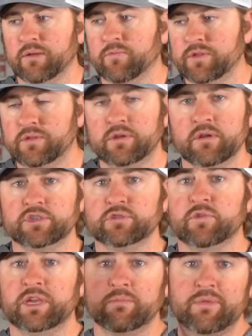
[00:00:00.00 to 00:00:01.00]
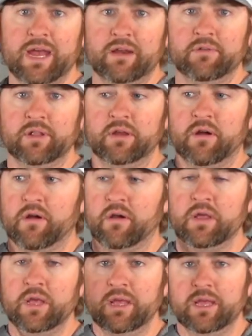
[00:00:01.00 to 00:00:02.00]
and when you go swinging back really hard,